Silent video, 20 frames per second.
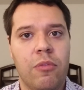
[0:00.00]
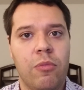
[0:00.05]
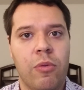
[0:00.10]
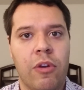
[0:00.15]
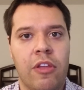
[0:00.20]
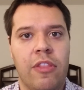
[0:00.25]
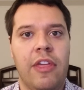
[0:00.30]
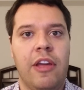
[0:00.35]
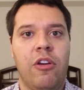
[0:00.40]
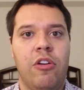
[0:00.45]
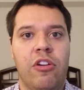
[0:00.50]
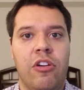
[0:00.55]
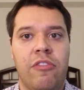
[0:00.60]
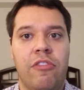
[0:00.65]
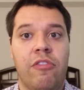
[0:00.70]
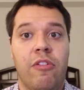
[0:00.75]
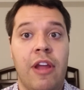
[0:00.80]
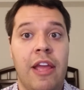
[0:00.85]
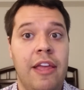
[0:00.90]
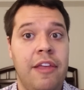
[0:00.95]
where they could
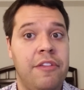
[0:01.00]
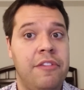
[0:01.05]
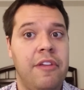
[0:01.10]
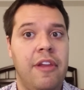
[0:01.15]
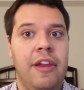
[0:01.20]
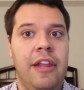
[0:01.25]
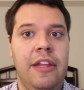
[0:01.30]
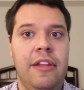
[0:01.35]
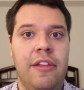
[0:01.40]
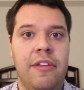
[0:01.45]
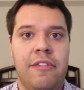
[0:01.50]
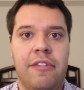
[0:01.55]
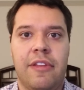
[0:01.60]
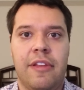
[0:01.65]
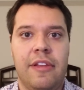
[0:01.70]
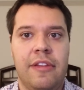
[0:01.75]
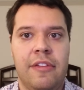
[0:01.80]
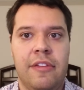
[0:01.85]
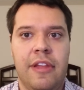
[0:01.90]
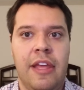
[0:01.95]
have raised
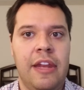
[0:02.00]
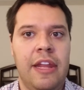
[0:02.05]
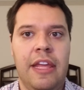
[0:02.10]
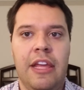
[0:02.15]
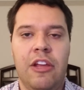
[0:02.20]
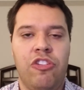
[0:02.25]
any